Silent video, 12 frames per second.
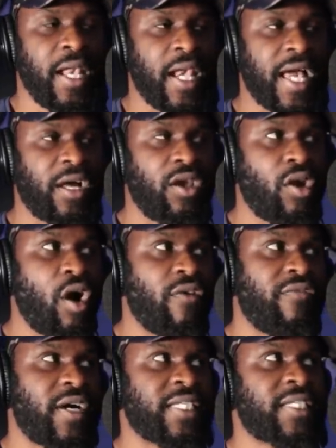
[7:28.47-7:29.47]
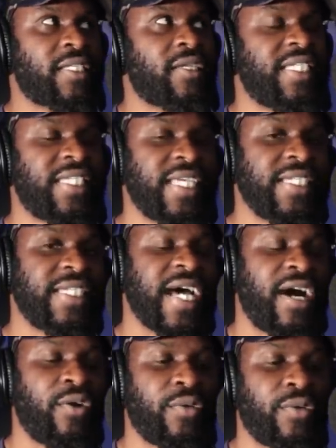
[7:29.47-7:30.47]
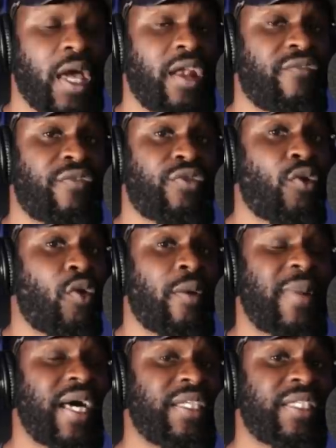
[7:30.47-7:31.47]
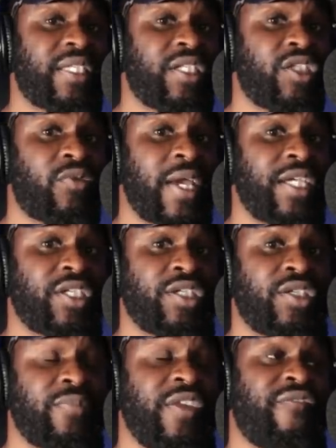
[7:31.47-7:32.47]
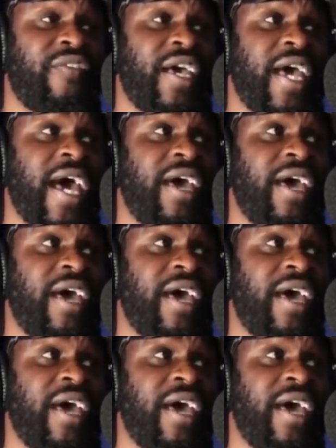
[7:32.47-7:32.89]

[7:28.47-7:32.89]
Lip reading: Like, a lot of us sit down and have thought about this situation, to be fair.